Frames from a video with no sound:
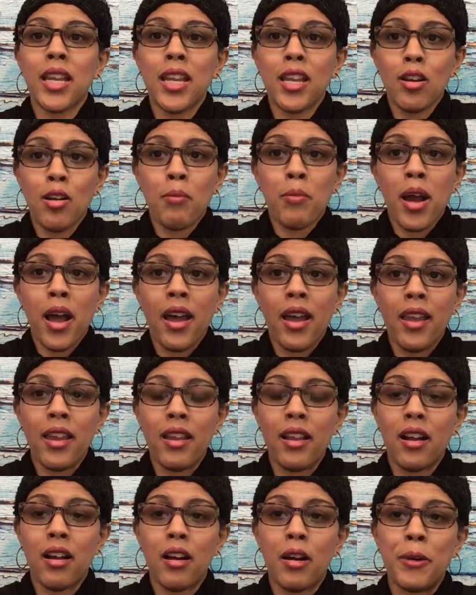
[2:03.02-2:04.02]
get on
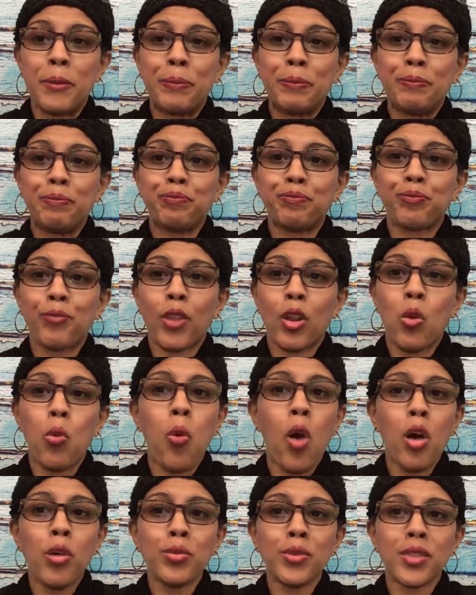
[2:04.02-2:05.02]
my um,
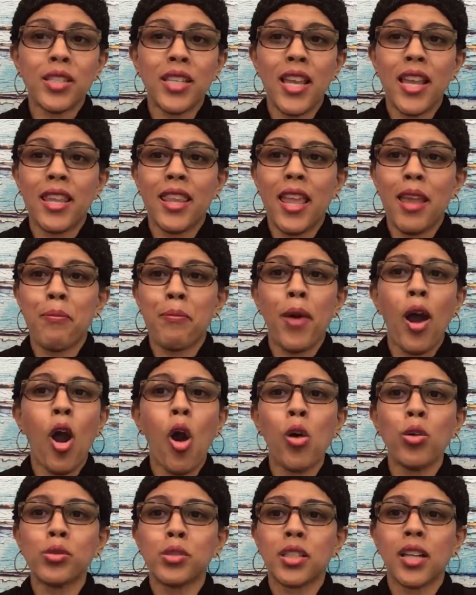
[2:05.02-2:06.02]
quotes and they
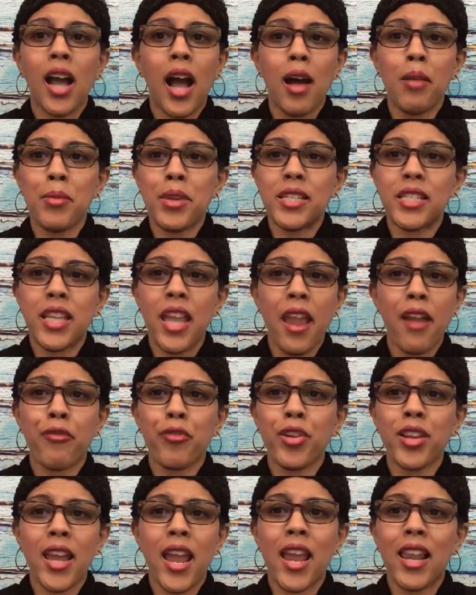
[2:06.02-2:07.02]
post comments
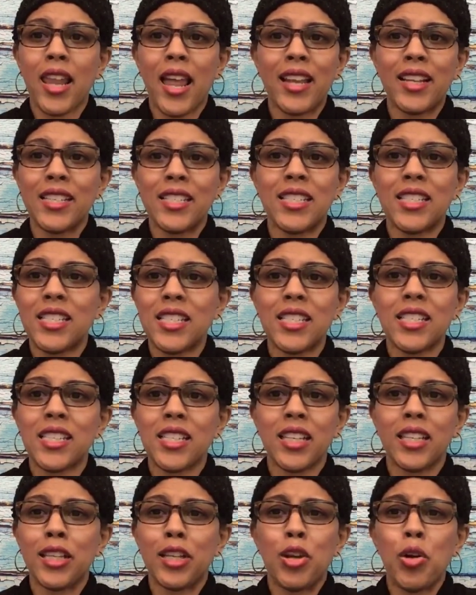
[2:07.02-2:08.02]
every day, like
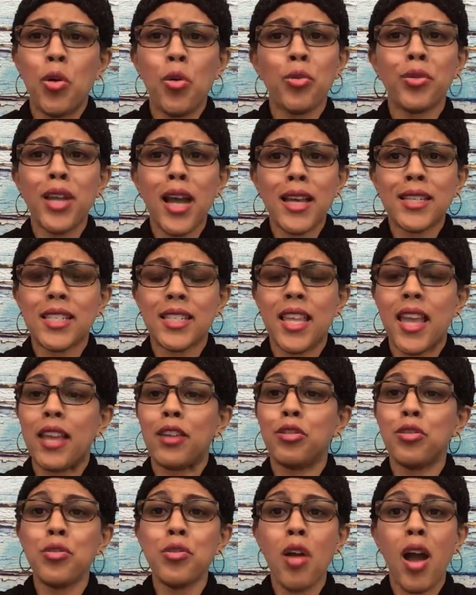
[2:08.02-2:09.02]
consistently. Who does that?
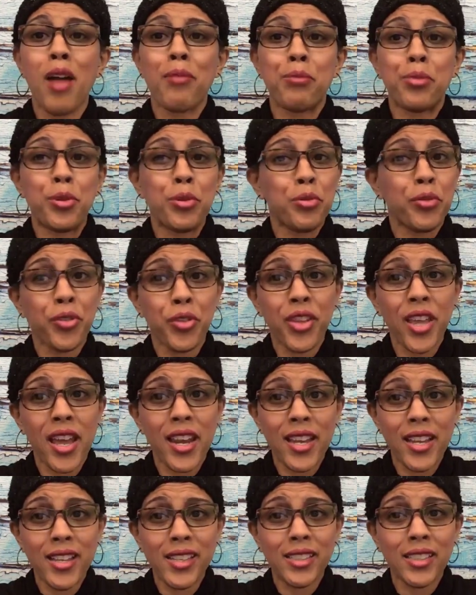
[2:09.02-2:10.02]
Do you know how beautiful that
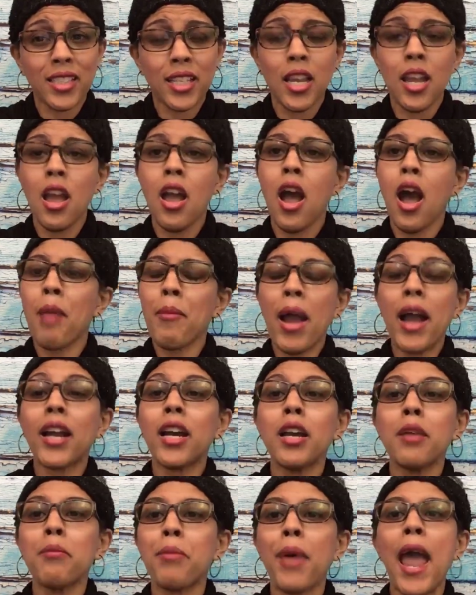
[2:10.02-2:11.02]
is? I mean, I
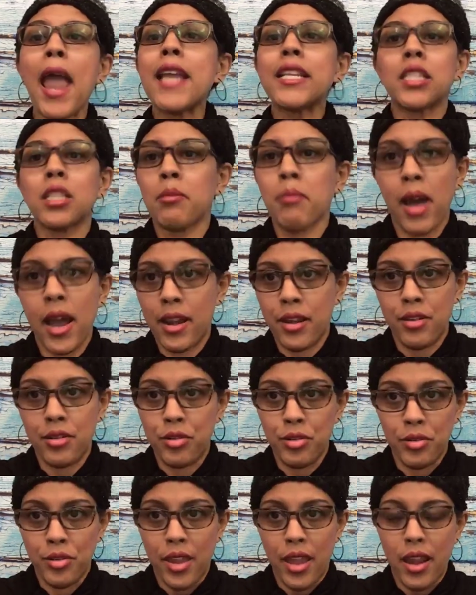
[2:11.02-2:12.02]
couldn't pay somebody to
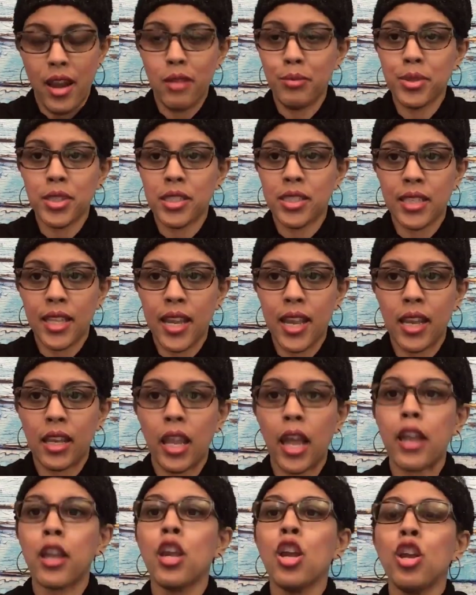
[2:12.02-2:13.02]
do that. I'm just saying,
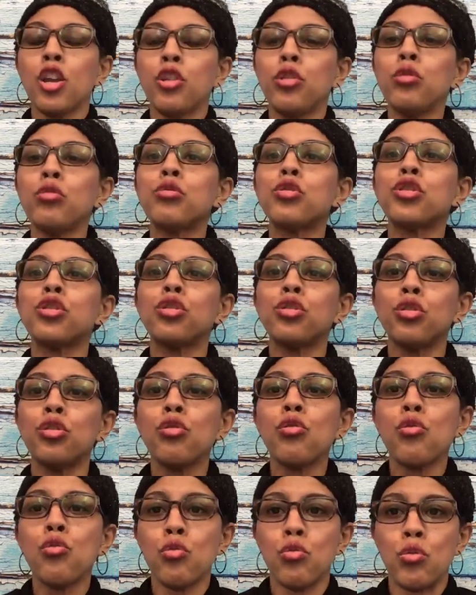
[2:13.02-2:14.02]
like, you
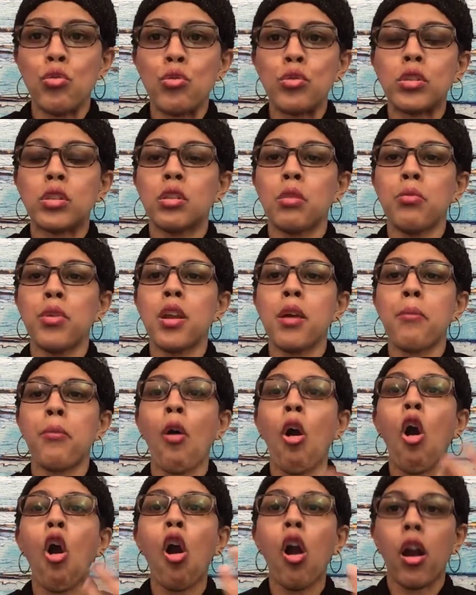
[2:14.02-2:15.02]
choose to be a
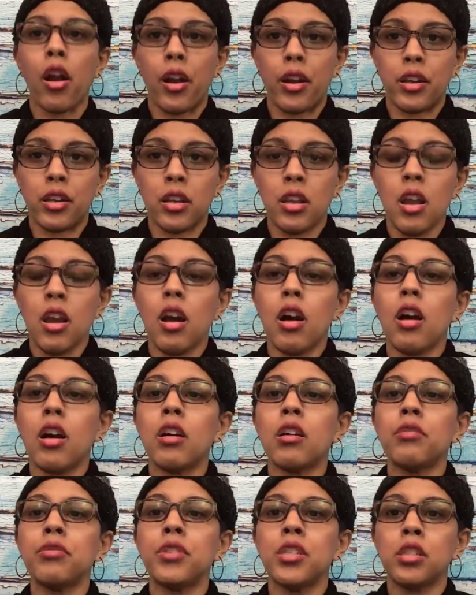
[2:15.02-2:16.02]
part
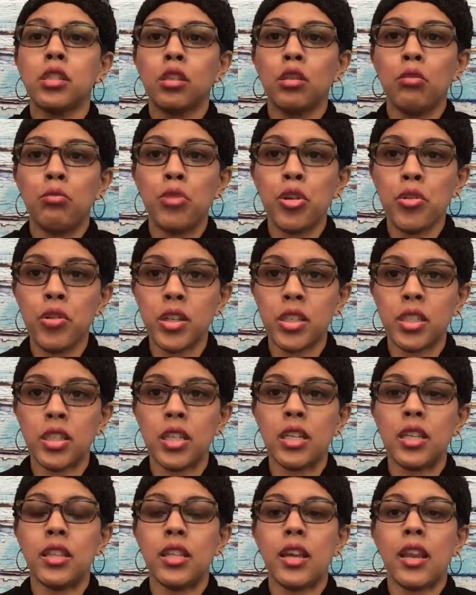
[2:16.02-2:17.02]
of this
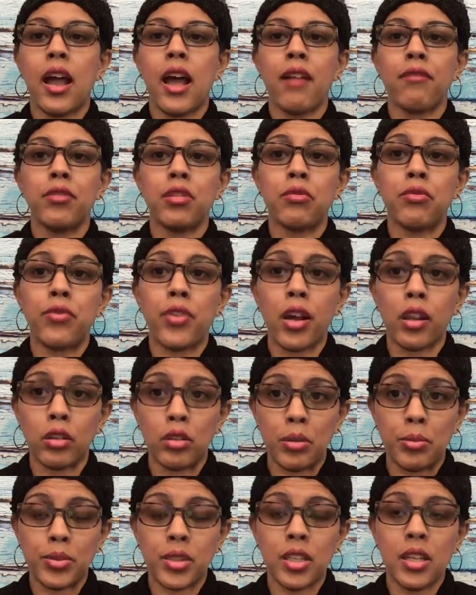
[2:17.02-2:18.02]
community that I've
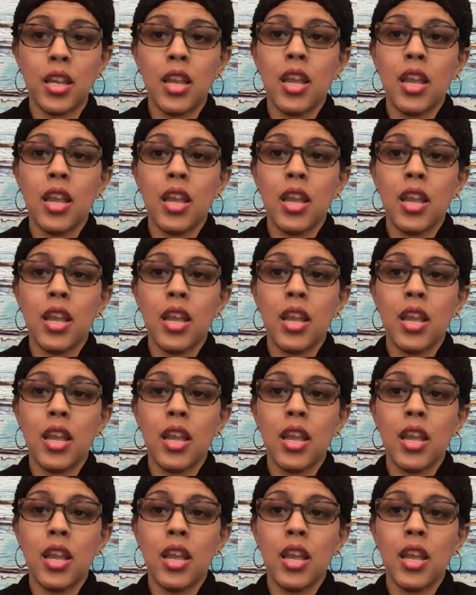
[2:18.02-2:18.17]
developed